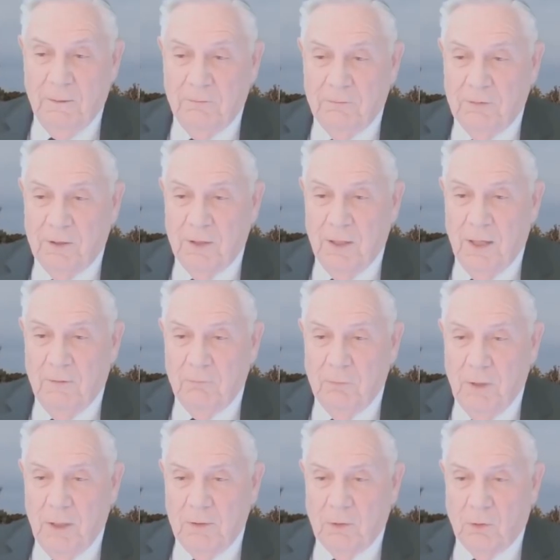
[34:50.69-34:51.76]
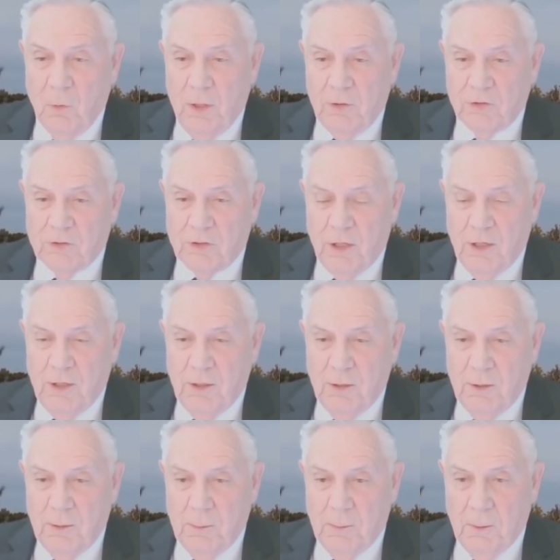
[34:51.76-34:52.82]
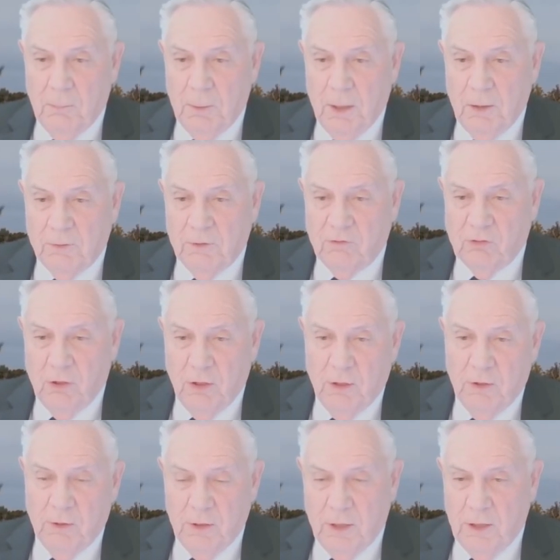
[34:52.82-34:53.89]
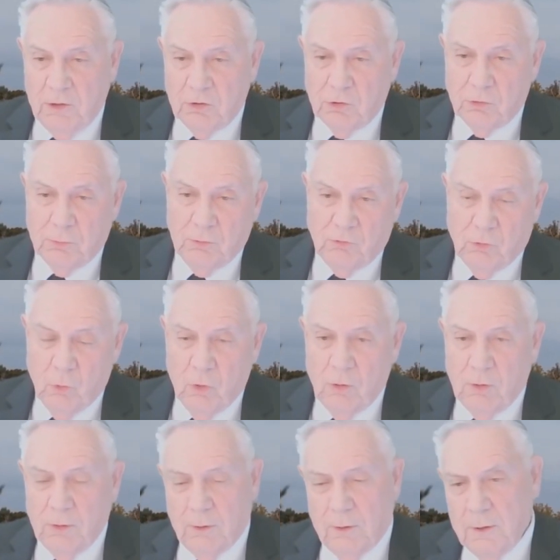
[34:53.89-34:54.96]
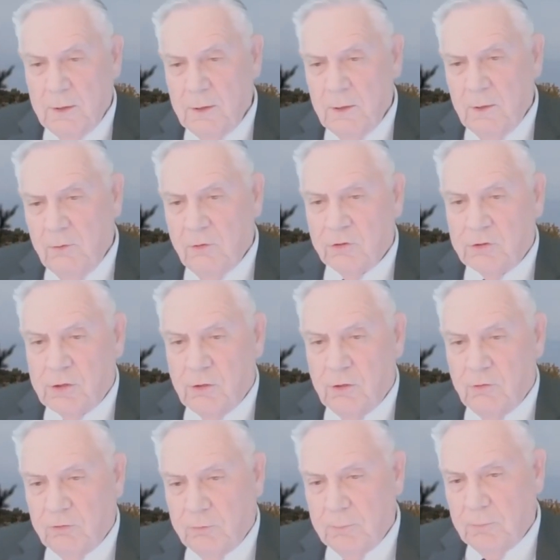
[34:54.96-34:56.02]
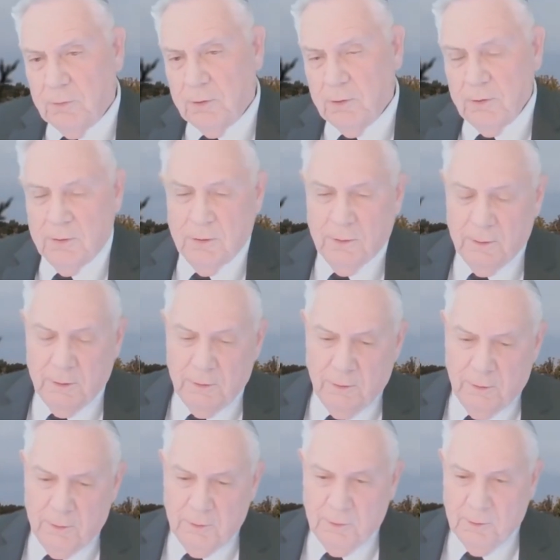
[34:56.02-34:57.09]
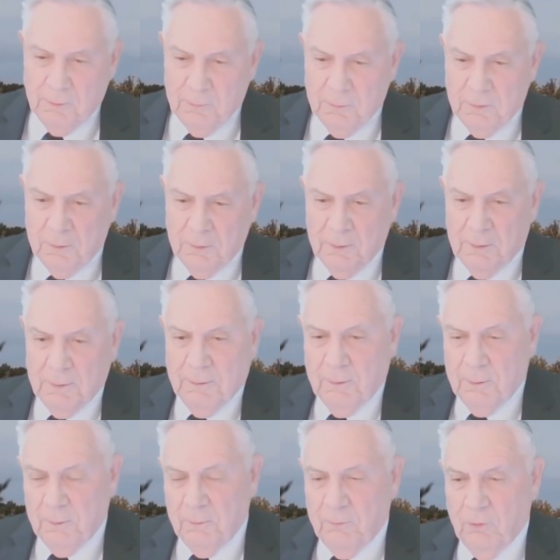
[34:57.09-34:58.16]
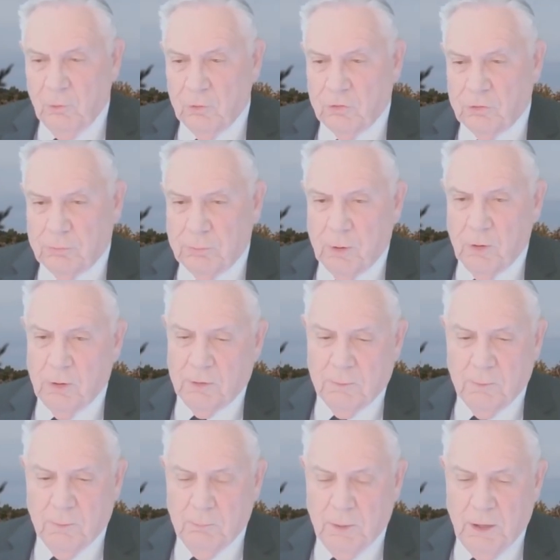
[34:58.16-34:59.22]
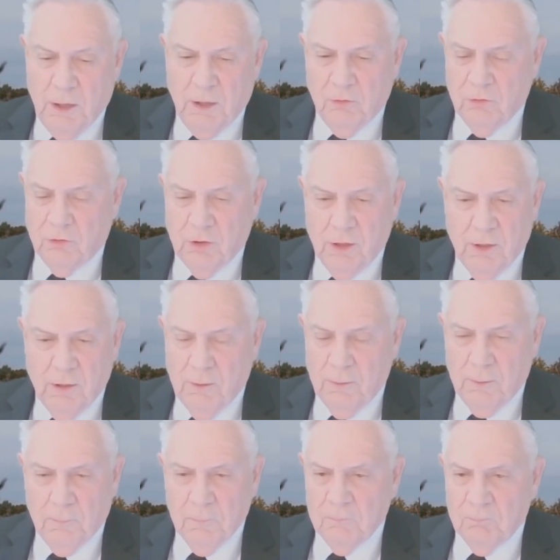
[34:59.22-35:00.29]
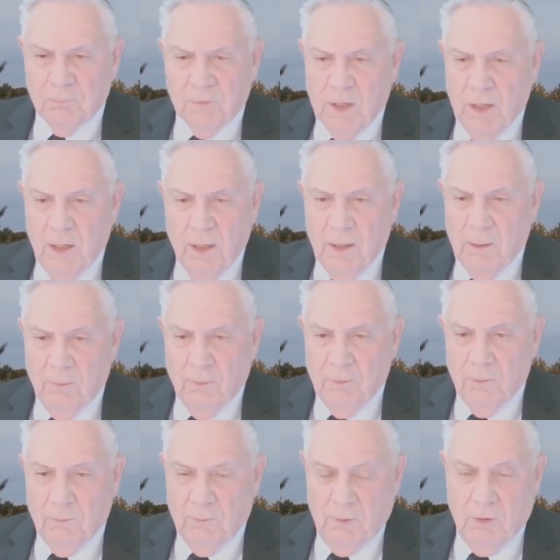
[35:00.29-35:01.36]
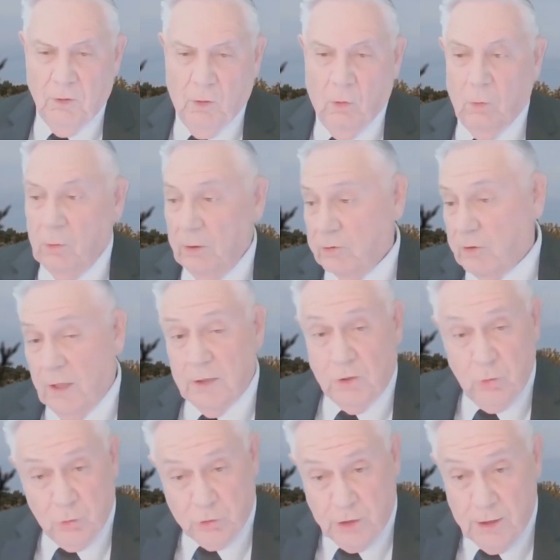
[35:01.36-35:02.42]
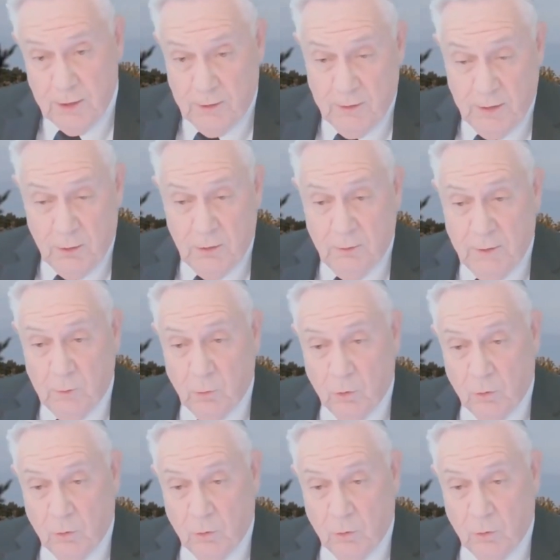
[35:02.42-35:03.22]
uh, I've made a, quite a study uh, about the flood and the angels before and the seraphim and, and uh, uh those spirit beings. And, uh, you know, it's like you said, they, they were